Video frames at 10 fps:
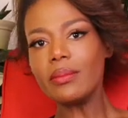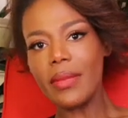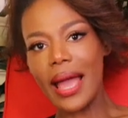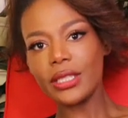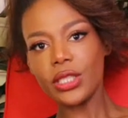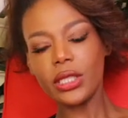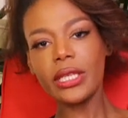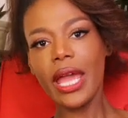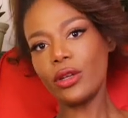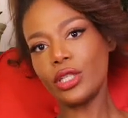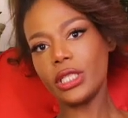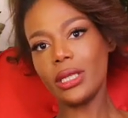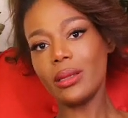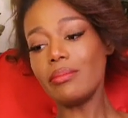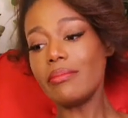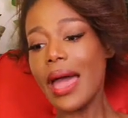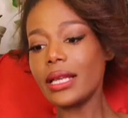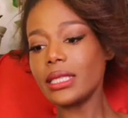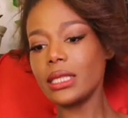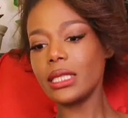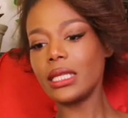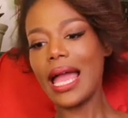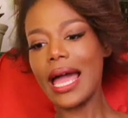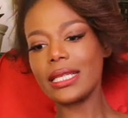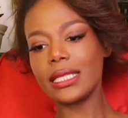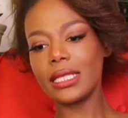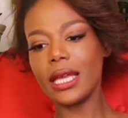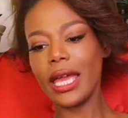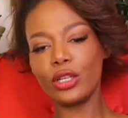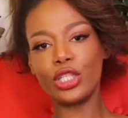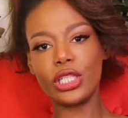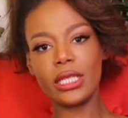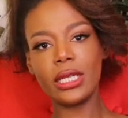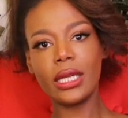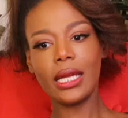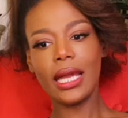masculine energy. Masculine has energy,